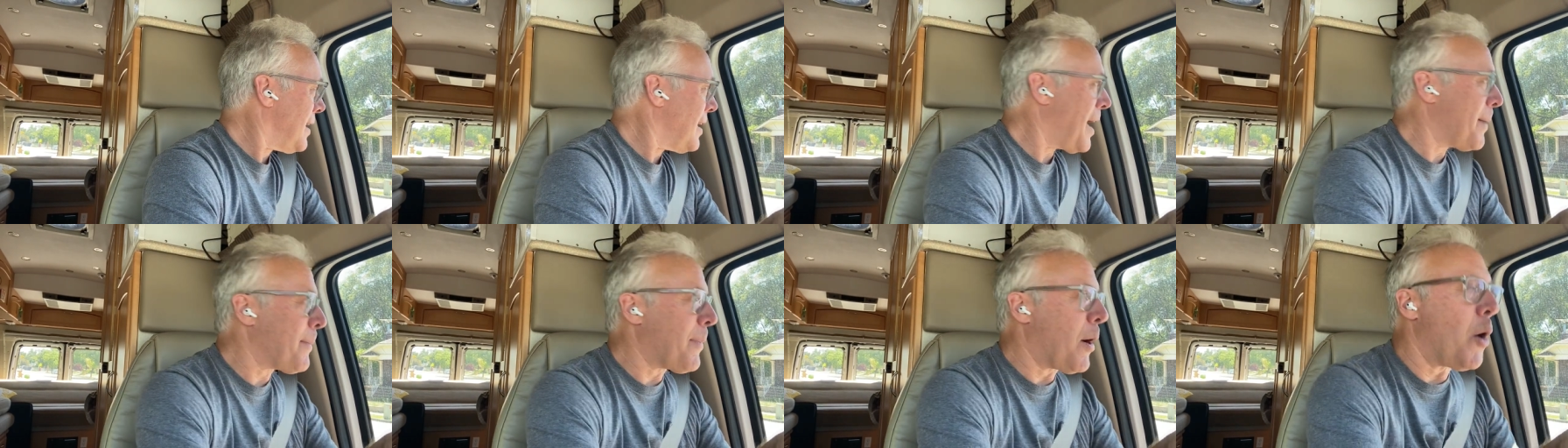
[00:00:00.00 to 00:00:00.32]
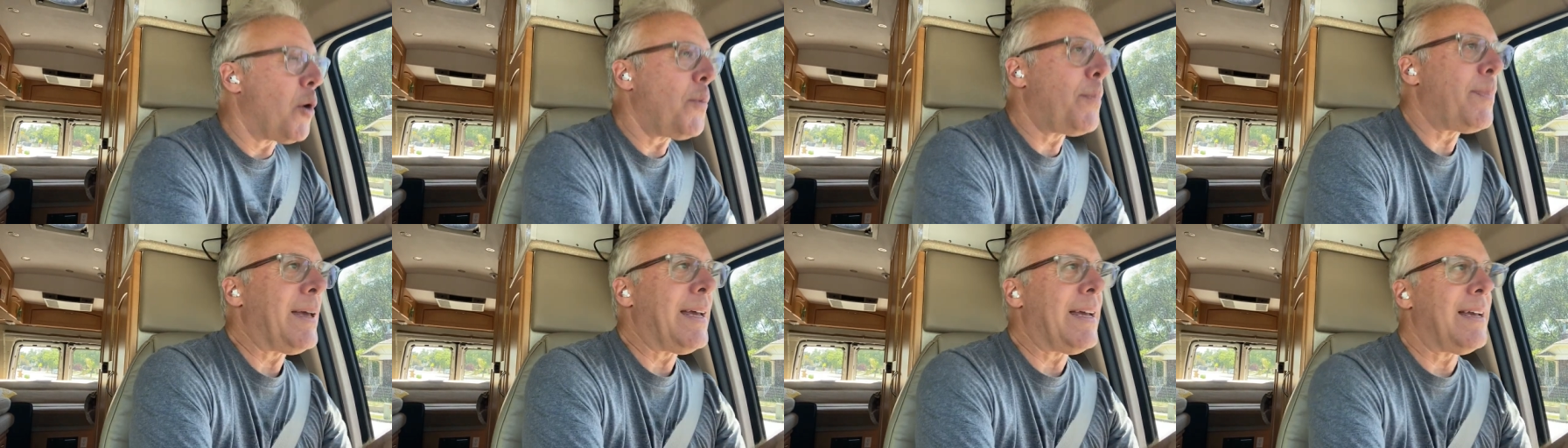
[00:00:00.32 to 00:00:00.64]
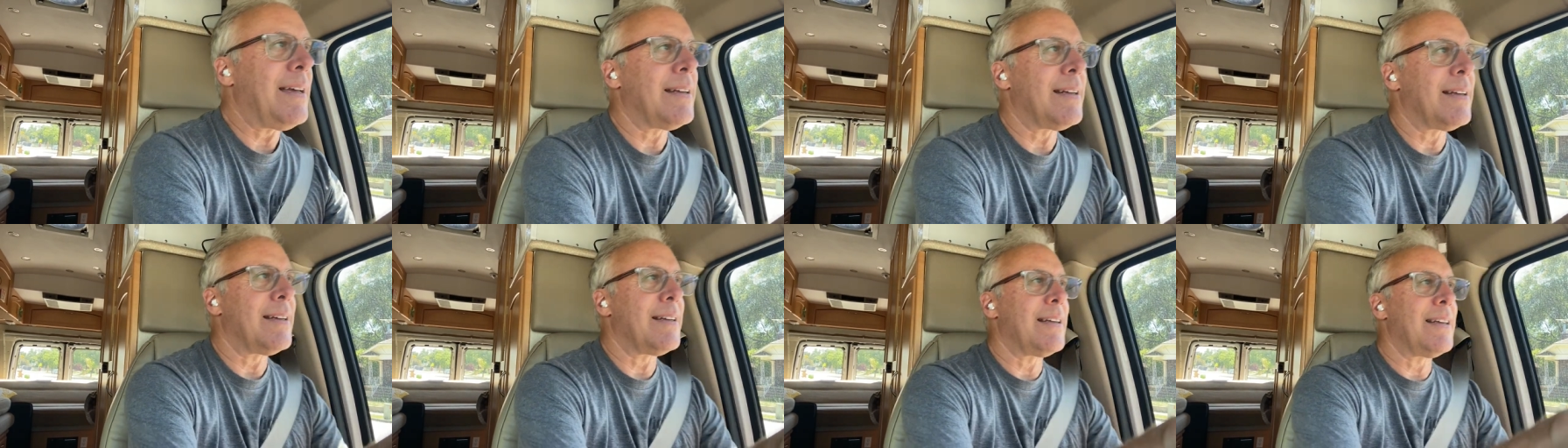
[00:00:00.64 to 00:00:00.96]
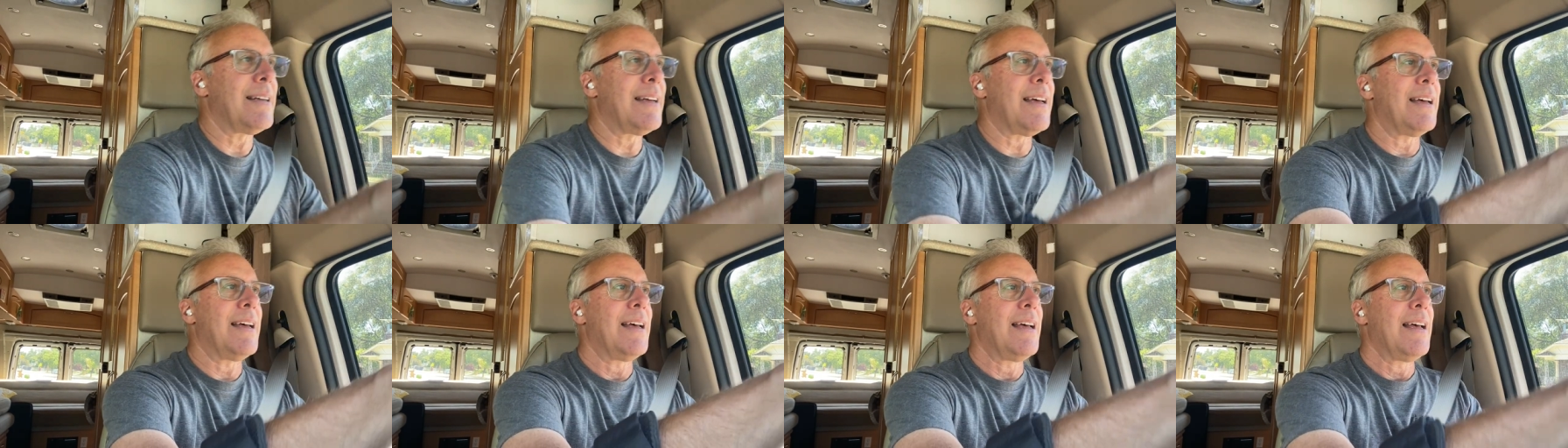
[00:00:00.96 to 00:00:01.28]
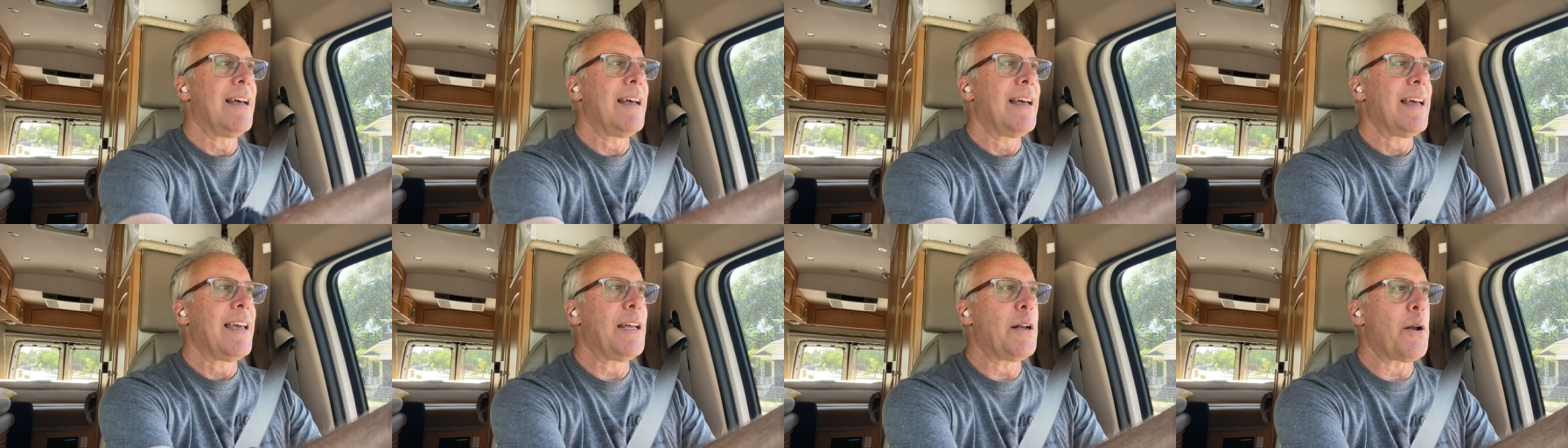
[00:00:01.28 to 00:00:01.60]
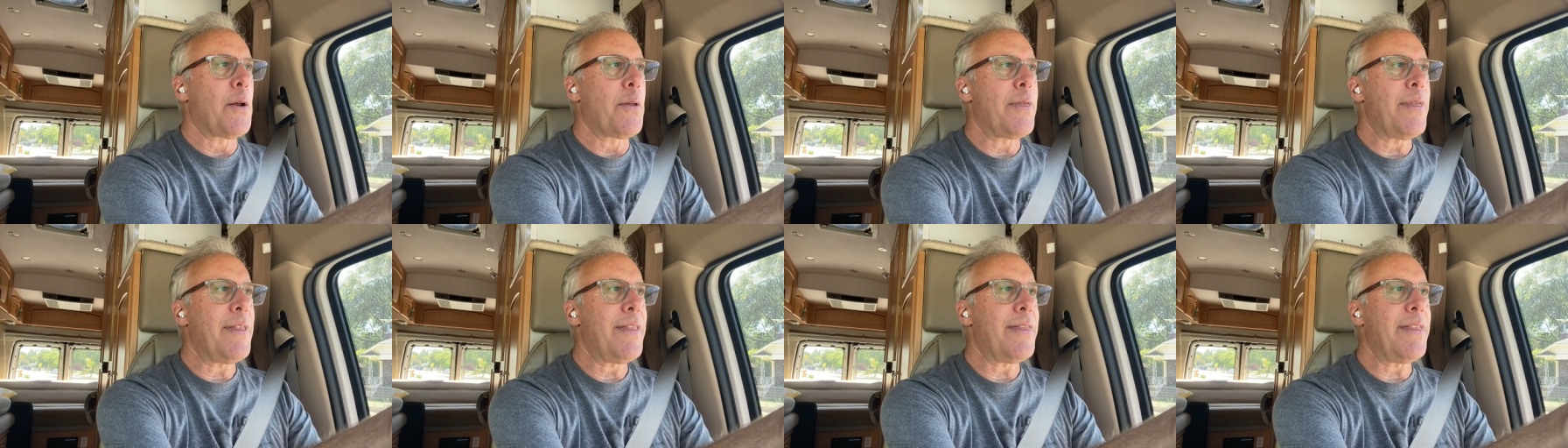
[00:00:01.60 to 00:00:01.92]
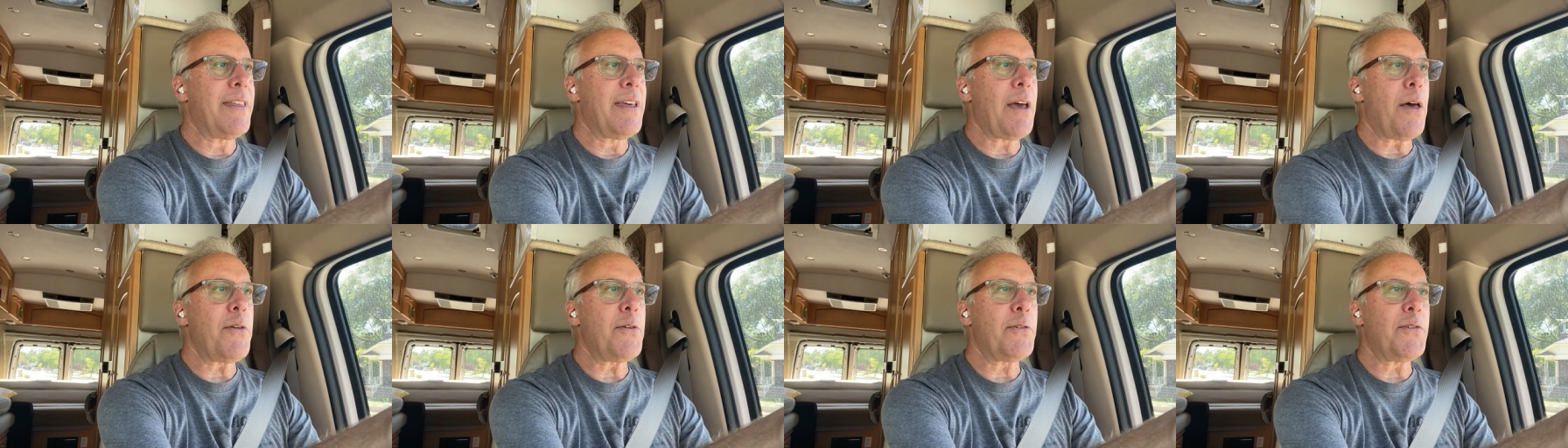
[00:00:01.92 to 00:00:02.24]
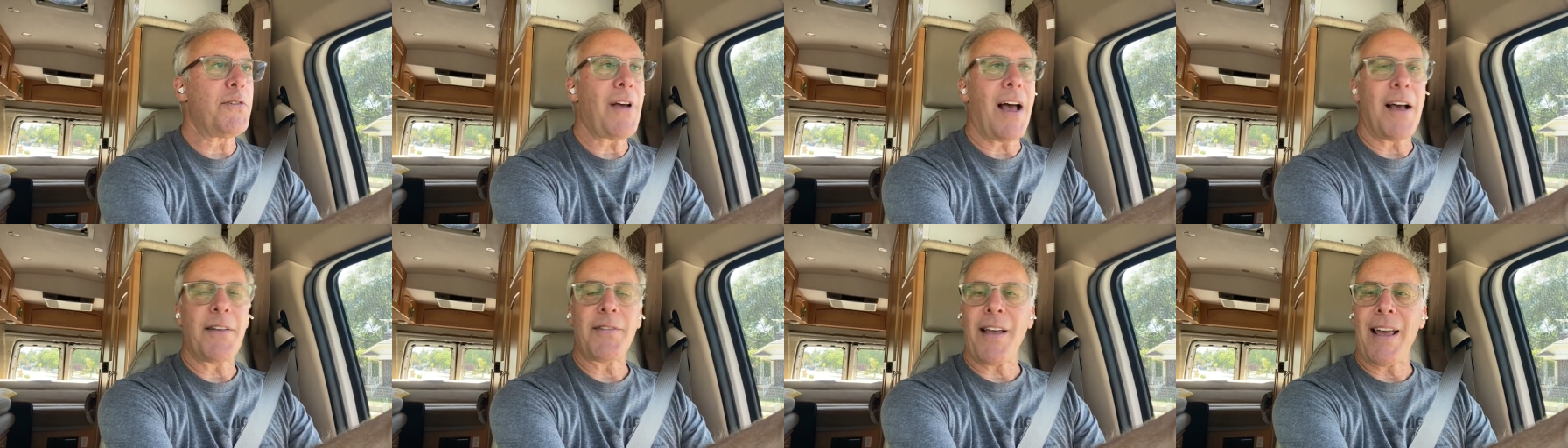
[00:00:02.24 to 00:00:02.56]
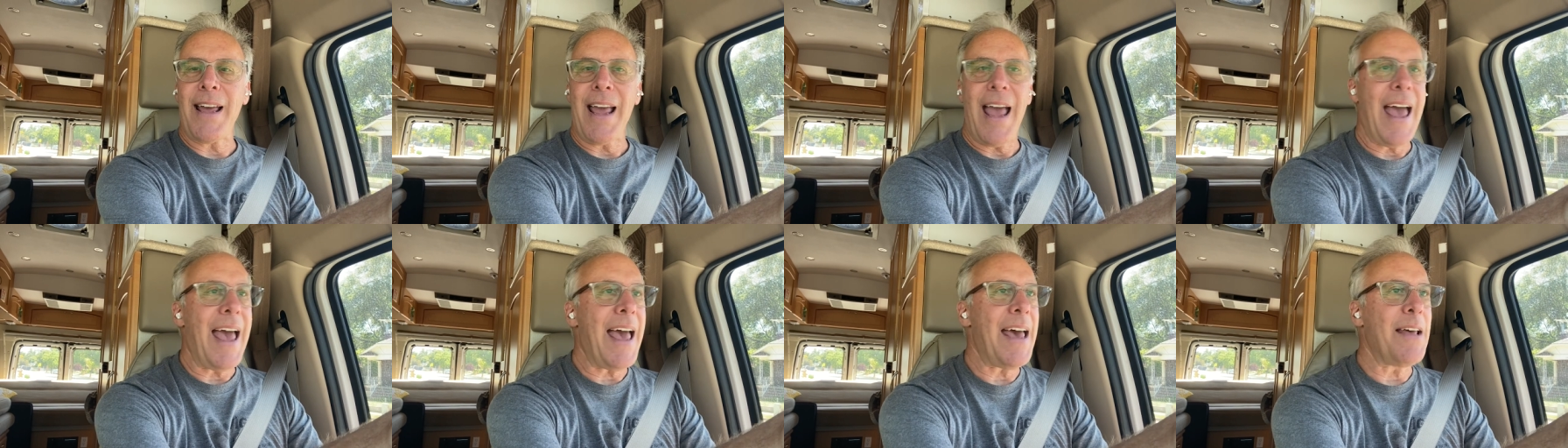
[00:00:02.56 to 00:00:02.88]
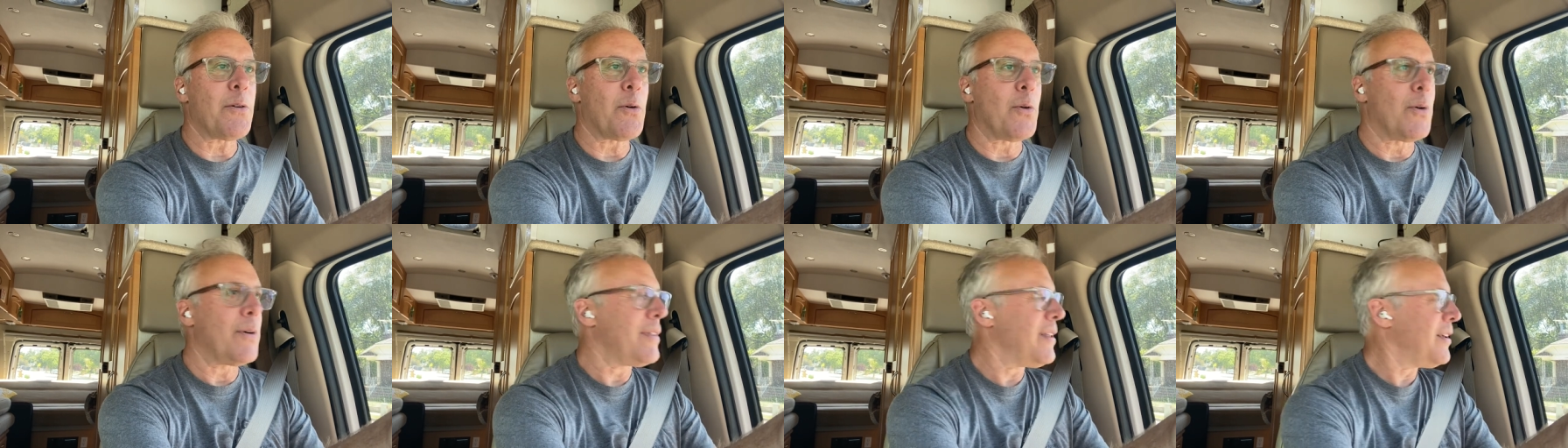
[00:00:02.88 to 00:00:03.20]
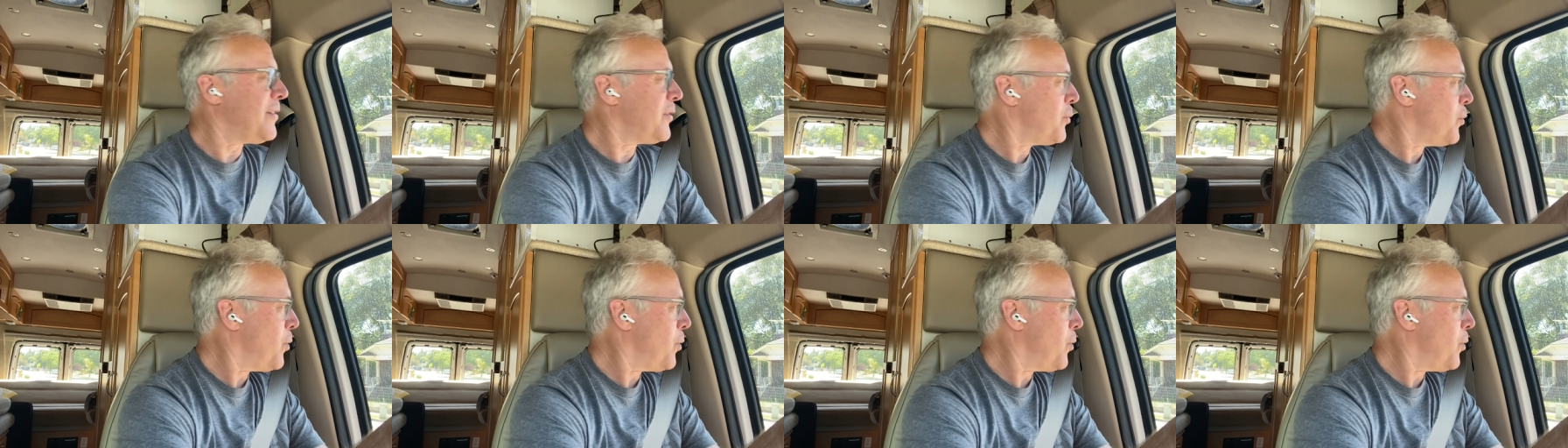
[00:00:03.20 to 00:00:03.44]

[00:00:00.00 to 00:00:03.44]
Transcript: I'm hoping, you know, the other shocks I had on this